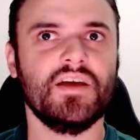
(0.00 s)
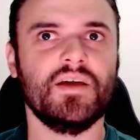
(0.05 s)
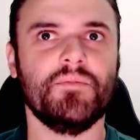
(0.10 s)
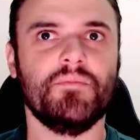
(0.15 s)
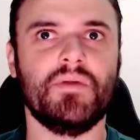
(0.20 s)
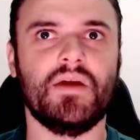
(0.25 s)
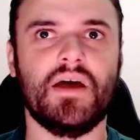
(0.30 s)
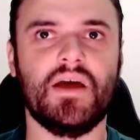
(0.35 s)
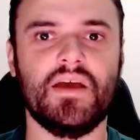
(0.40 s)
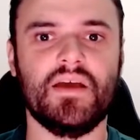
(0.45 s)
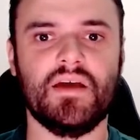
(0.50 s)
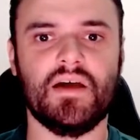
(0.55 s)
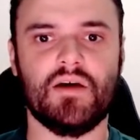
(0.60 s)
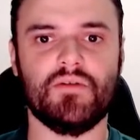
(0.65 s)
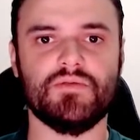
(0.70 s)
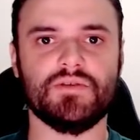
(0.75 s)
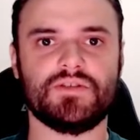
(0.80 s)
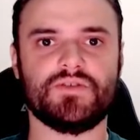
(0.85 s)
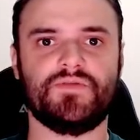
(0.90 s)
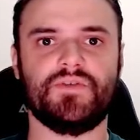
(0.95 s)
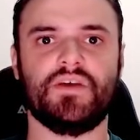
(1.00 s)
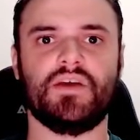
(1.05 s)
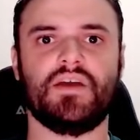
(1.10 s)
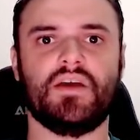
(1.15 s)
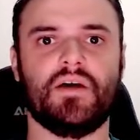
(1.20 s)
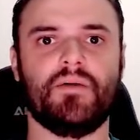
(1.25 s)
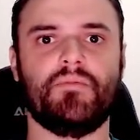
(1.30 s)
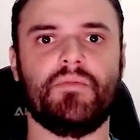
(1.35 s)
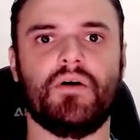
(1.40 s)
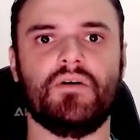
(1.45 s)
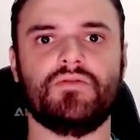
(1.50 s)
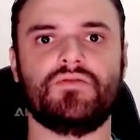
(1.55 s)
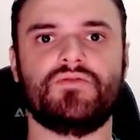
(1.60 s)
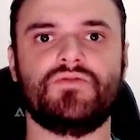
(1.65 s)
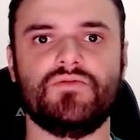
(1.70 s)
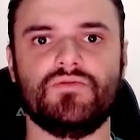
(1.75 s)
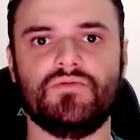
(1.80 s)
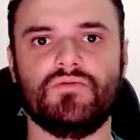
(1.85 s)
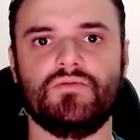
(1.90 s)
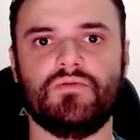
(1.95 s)
but I was thinking about
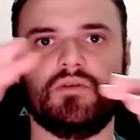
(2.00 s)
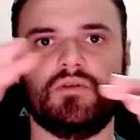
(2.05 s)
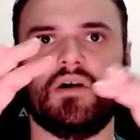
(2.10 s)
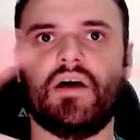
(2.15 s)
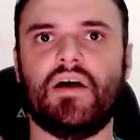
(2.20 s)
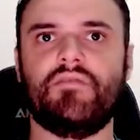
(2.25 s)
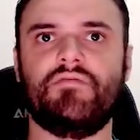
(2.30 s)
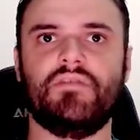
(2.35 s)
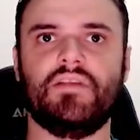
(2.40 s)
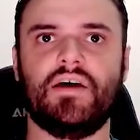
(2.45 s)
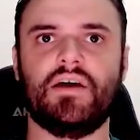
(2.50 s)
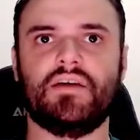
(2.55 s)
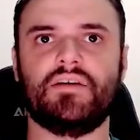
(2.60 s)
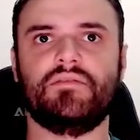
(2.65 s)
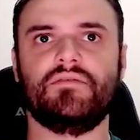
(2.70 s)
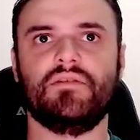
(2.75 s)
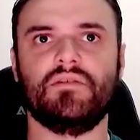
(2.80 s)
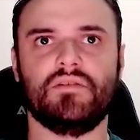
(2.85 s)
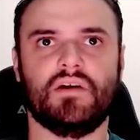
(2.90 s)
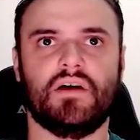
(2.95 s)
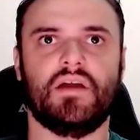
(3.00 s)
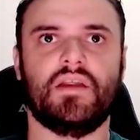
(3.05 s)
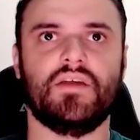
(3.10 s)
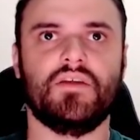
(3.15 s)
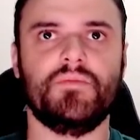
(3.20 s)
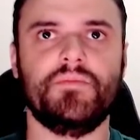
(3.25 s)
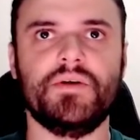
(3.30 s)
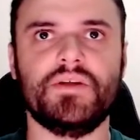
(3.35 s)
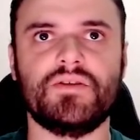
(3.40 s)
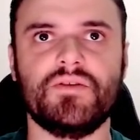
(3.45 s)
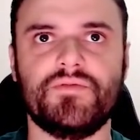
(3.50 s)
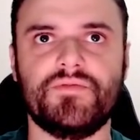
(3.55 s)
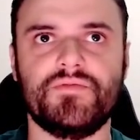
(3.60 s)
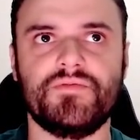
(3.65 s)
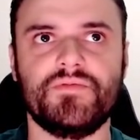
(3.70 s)
to have like a little bit of